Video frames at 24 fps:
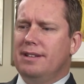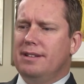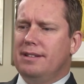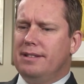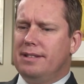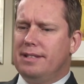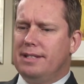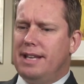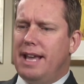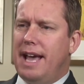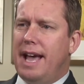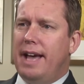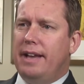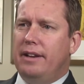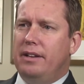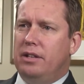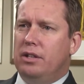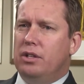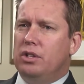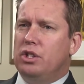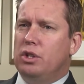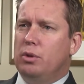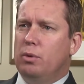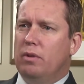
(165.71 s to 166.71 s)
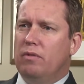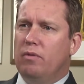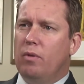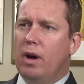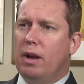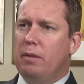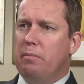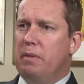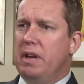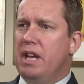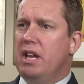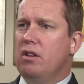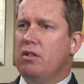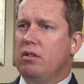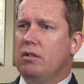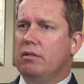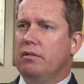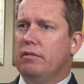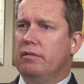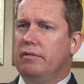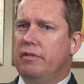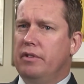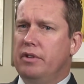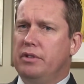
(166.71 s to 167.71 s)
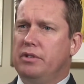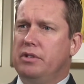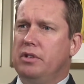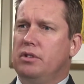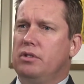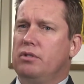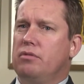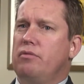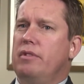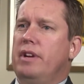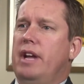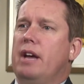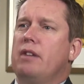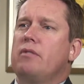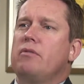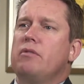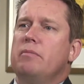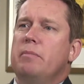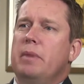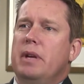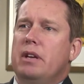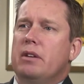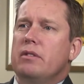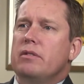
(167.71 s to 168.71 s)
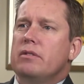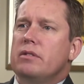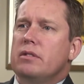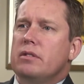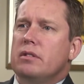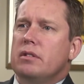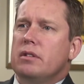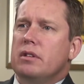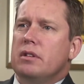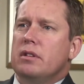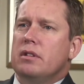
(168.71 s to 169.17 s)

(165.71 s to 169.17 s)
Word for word: scarred tissue of 1 meter versus 300 meters?